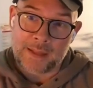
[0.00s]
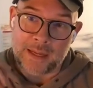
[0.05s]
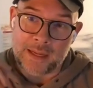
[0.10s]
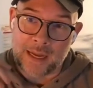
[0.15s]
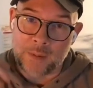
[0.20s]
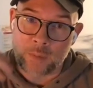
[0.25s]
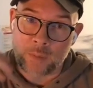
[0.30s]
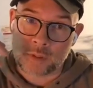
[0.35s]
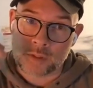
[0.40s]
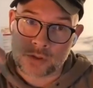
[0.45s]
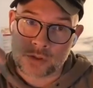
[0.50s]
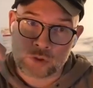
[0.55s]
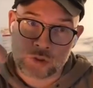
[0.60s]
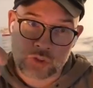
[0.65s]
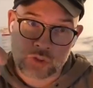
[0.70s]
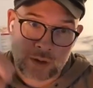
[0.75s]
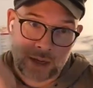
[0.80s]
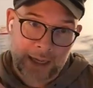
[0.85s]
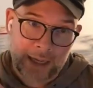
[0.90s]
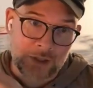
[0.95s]
I want to
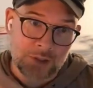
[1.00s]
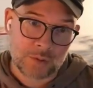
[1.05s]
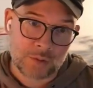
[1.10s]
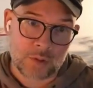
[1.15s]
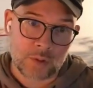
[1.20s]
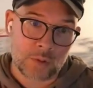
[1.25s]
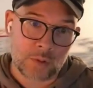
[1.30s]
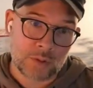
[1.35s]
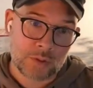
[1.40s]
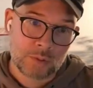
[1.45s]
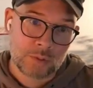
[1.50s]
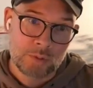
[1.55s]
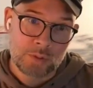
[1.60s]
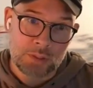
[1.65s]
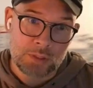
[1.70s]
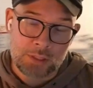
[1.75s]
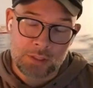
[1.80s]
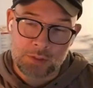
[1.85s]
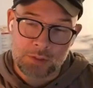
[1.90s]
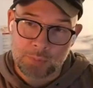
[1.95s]
try to go into a
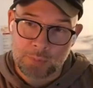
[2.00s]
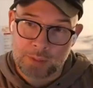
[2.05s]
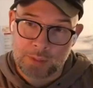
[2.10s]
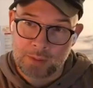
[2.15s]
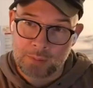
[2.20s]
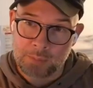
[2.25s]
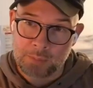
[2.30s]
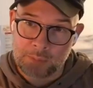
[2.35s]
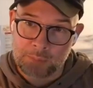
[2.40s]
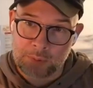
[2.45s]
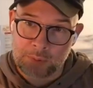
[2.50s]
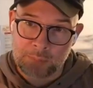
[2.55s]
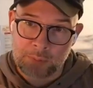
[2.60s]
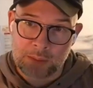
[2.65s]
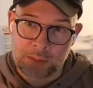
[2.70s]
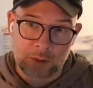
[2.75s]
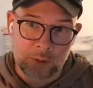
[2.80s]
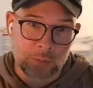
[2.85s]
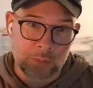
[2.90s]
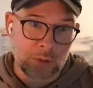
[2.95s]
niche where where
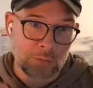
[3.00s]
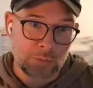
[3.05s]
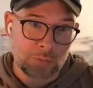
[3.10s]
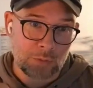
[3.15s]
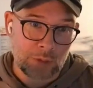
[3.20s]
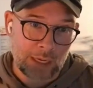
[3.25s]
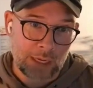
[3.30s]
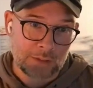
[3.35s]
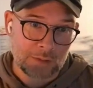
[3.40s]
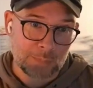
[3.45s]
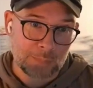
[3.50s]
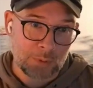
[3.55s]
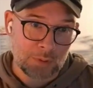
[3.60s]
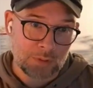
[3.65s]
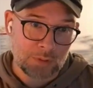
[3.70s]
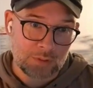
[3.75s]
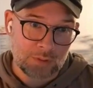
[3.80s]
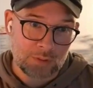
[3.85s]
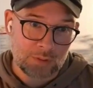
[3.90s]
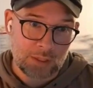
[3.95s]
people are looking for
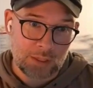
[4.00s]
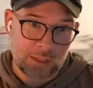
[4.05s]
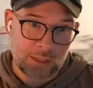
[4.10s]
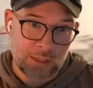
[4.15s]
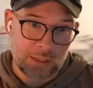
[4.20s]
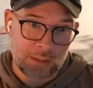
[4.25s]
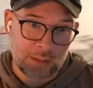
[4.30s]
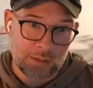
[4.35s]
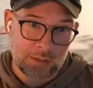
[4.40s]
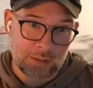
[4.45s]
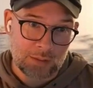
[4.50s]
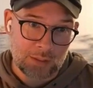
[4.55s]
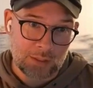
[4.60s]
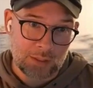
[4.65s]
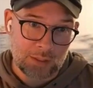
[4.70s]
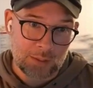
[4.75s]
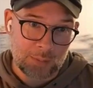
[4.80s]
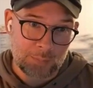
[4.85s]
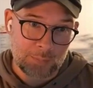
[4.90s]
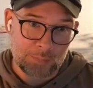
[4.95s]
experts and
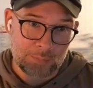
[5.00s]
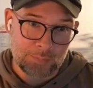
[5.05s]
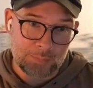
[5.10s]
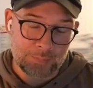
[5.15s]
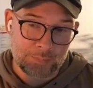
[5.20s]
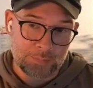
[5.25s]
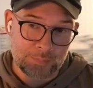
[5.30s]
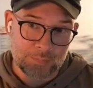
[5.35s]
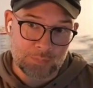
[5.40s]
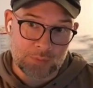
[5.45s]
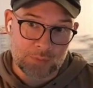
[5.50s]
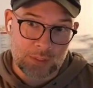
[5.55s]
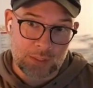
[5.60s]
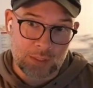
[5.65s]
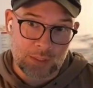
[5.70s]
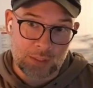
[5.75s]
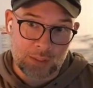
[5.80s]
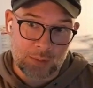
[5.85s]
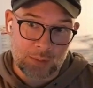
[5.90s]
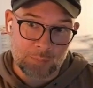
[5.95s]
um,
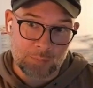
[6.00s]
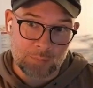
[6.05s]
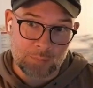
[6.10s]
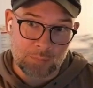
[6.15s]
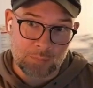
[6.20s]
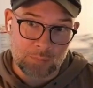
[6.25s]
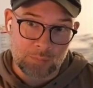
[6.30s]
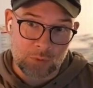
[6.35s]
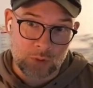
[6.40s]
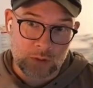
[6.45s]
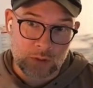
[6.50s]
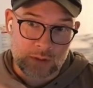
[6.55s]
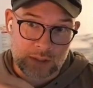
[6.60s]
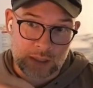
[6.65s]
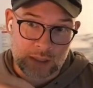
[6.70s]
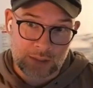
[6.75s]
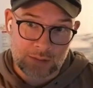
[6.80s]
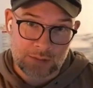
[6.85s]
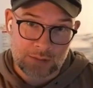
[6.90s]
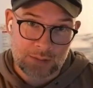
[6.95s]
um,
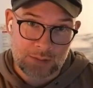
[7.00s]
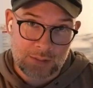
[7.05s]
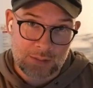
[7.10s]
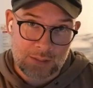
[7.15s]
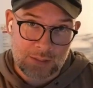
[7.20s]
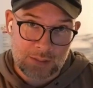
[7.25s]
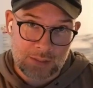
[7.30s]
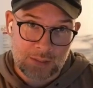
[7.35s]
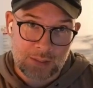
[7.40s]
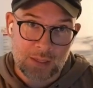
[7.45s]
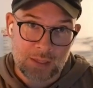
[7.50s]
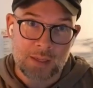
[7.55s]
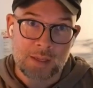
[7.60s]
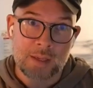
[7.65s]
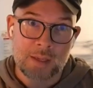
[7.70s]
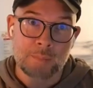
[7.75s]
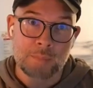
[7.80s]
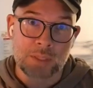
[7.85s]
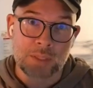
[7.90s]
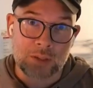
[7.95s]
consultants
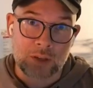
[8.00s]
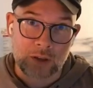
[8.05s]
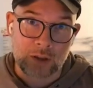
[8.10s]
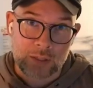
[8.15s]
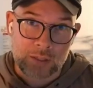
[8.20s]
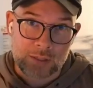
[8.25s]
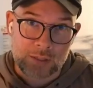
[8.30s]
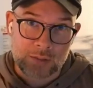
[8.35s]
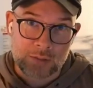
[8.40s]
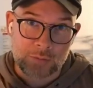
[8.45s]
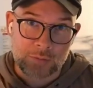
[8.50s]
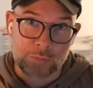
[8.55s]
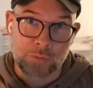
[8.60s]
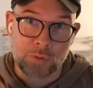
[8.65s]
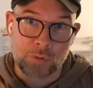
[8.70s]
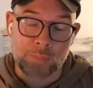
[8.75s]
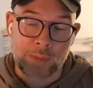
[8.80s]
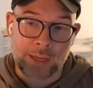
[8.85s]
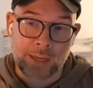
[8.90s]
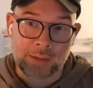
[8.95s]
because,
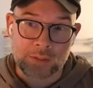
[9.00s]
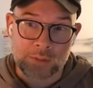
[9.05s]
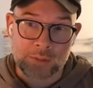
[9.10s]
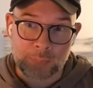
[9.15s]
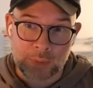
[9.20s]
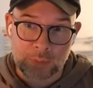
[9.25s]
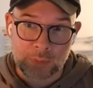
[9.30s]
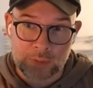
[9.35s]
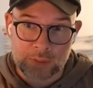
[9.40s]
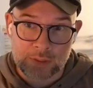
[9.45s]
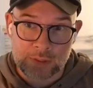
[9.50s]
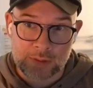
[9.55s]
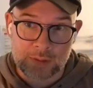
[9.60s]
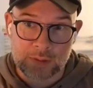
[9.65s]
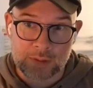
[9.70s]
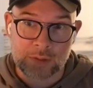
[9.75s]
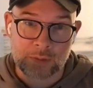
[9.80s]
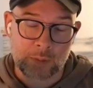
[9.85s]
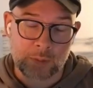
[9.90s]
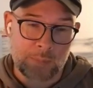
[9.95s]
from my experience,
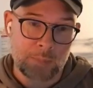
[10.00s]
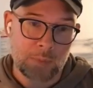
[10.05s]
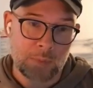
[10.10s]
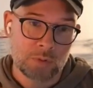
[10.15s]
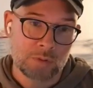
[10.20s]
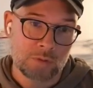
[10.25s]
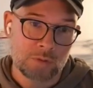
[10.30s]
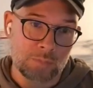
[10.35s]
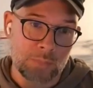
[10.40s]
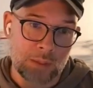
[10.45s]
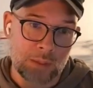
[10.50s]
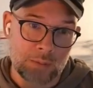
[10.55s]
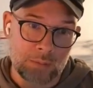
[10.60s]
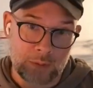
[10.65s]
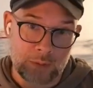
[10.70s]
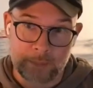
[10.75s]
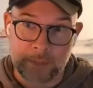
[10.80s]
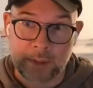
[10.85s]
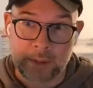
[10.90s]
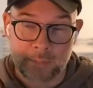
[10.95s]
this is where most of my
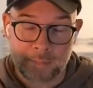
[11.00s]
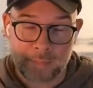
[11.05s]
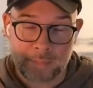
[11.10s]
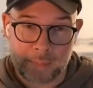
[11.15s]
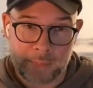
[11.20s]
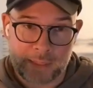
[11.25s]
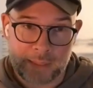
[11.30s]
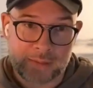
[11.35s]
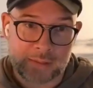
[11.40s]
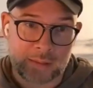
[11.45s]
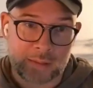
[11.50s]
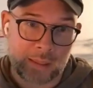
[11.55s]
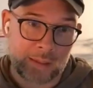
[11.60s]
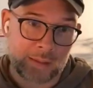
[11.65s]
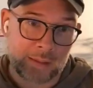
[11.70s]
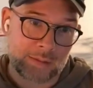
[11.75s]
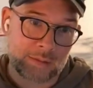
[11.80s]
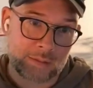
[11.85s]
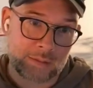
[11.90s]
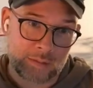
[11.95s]
and my, my best
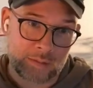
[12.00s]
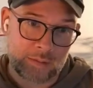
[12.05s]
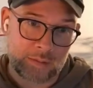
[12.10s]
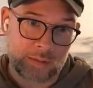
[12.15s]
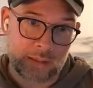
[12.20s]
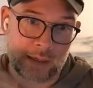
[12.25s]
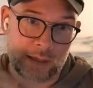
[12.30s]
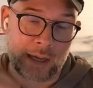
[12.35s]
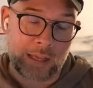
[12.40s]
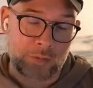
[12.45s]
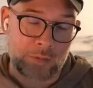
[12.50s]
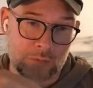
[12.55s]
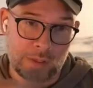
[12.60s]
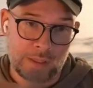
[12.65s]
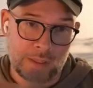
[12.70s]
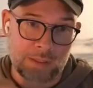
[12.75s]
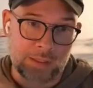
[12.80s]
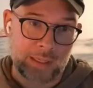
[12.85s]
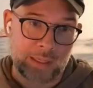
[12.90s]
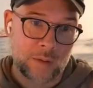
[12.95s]
clients that I have
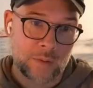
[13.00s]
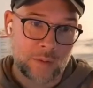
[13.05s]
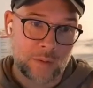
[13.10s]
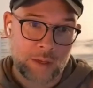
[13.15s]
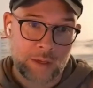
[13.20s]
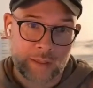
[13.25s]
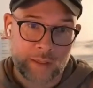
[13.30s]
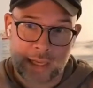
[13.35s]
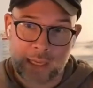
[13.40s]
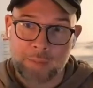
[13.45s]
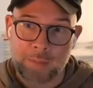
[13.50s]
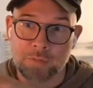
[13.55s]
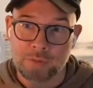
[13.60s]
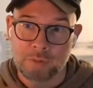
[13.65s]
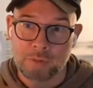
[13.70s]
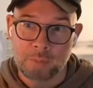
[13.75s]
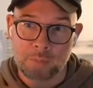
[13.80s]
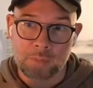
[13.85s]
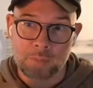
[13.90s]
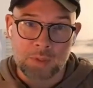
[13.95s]
right now came
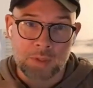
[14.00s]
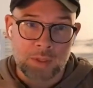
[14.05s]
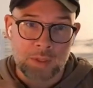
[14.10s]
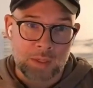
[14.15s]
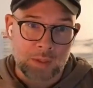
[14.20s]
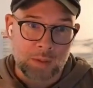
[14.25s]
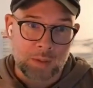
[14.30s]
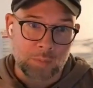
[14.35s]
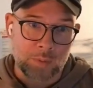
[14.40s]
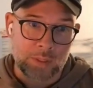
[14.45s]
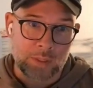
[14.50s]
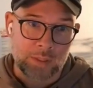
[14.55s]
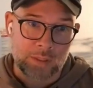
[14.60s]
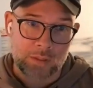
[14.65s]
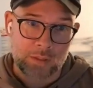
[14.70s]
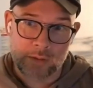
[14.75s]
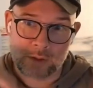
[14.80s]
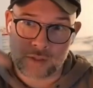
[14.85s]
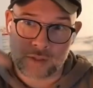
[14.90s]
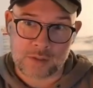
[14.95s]
from when I
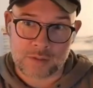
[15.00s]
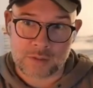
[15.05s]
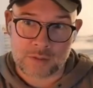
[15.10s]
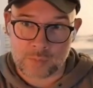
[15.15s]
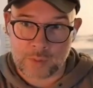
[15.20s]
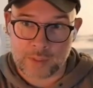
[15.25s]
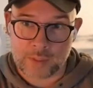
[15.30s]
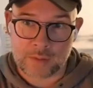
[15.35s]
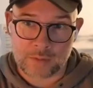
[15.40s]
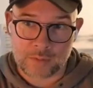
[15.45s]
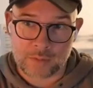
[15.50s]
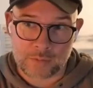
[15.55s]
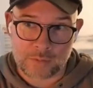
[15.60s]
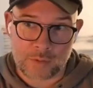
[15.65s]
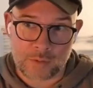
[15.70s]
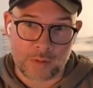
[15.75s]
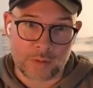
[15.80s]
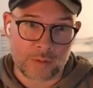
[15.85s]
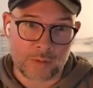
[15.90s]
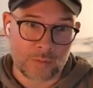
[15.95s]
just went
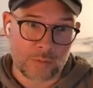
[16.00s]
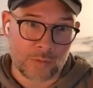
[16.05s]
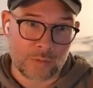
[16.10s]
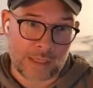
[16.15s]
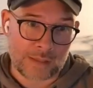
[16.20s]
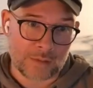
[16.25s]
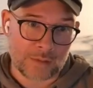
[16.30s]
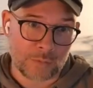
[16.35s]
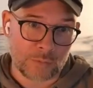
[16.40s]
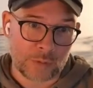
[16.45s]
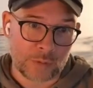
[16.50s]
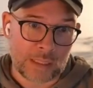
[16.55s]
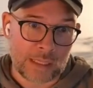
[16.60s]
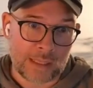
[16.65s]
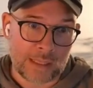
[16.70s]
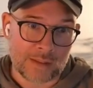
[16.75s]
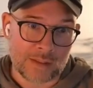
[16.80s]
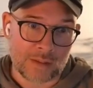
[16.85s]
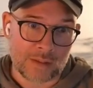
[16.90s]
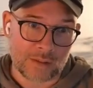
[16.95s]
on on as a
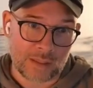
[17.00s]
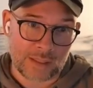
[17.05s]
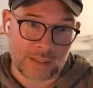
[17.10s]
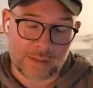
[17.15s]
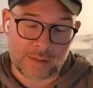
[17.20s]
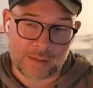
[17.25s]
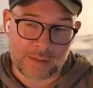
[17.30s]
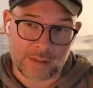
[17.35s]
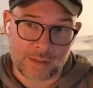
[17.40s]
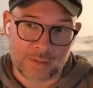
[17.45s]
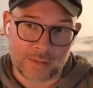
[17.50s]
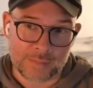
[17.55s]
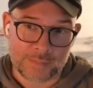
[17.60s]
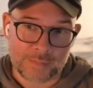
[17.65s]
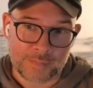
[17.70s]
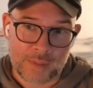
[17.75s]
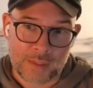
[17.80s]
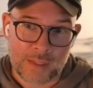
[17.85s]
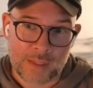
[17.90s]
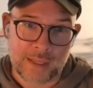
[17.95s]
freelancer on LinkedIn
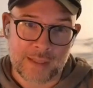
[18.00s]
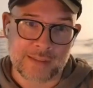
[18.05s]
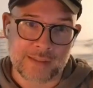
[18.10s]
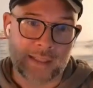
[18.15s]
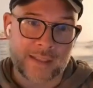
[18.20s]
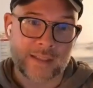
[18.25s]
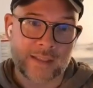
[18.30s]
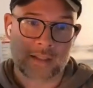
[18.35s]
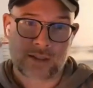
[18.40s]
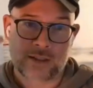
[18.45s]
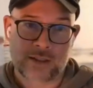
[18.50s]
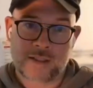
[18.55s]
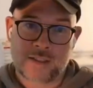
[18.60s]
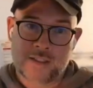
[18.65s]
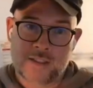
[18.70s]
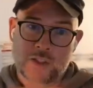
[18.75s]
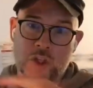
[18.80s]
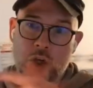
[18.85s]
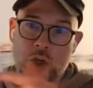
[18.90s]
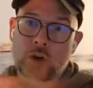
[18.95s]
and then
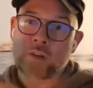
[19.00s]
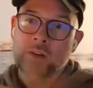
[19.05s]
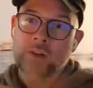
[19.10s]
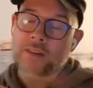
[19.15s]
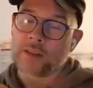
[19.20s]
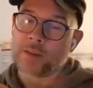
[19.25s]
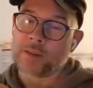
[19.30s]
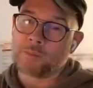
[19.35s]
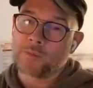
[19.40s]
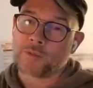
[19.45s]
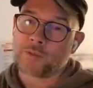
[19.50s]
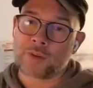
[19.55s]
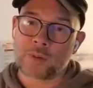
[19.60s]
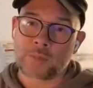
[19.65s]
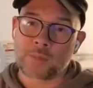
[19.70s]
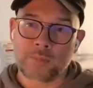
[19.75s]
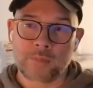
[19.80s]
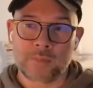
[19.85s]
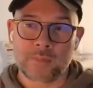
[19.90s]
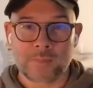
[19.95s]
turned them
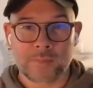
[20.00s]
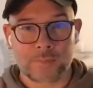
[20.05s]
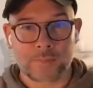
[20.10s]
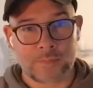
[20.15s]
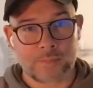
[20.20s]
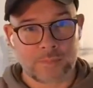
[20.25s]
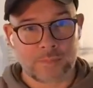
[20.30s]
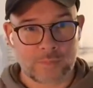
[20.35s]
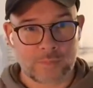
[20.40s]
from